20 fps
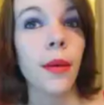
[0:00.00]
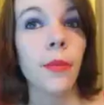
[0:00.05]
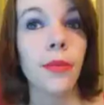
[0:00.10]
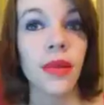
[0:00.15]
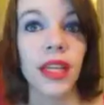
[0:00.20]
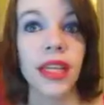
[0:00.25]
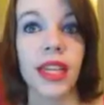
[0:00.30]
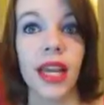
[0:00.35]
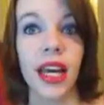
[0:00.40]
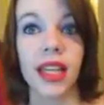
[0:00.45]

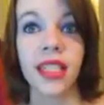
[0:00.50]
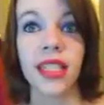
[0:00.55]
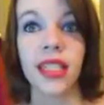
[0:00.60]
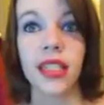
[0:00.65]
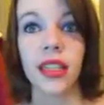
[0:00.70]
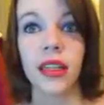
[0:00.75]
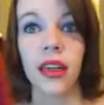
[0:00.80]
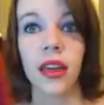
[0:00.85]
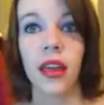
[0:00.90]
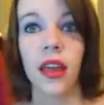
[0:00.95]
But yes.
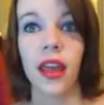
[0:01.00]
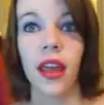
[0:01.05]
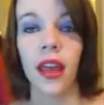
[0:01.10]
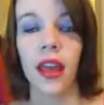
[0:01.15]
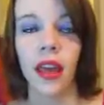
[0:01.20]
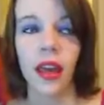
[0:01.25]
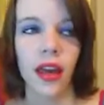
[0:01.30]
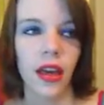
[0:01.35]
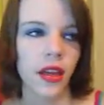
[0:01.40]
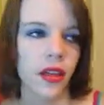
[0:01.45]

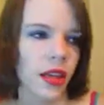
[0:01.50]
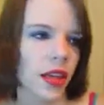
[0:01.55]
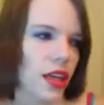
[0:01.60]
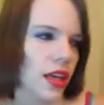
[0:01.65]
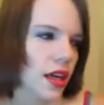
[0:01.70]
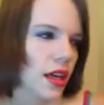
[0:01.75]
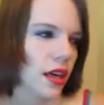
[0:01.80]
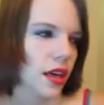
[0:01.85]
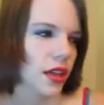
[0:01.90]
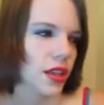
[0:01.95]

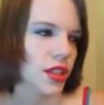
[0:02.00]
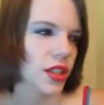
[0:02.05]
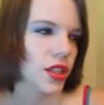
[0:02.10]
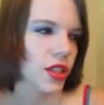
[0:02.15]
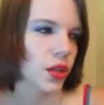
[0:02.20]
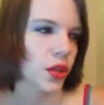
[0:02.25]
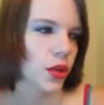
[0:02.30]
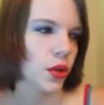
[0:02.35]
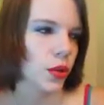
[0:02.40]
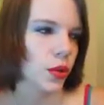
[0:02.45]

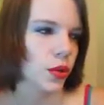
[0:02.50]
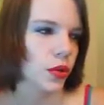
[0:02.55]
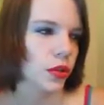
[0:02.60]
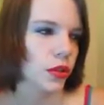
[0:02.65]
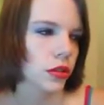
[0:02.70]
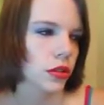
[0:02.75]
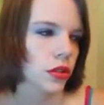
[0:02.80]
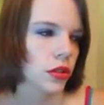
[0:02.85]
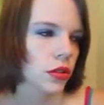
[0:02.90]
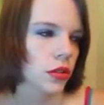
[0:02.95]
Also,
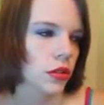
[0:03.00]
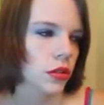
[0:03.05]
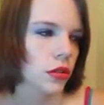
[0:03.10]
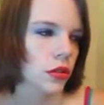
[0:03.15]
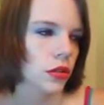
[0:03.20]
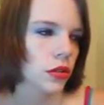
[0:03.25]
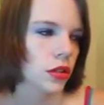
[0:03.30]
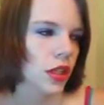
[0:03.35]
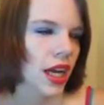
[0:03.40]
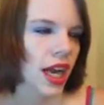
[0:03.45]

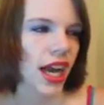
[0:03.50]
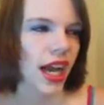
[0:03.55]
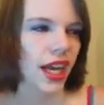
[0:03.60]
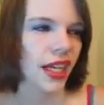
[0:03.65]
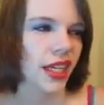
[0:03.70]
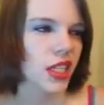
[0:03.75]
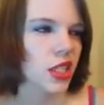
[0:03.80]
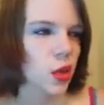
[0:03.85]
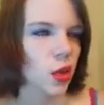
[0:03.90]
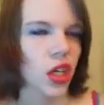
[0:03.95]
I
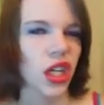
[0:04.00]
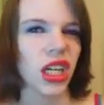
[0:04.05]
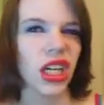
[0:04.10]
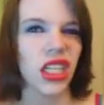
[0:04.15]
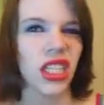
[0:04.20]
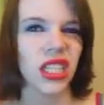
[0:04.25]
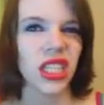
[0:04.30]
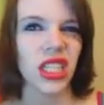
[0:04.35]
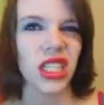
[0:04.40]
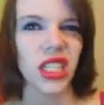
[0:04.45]
guess
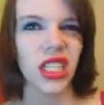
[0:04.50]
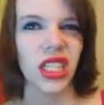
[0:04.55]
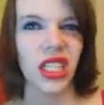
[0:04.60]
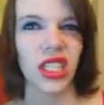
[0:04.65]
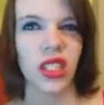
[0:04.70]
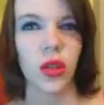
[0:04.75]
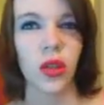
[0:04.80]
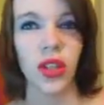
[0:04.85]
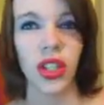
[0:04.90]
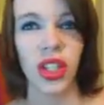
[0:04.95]
organizing it
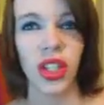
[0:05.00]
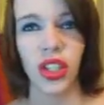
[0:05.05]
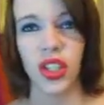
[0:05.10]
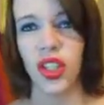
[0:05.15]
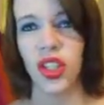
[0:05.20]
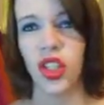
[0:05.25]
is only your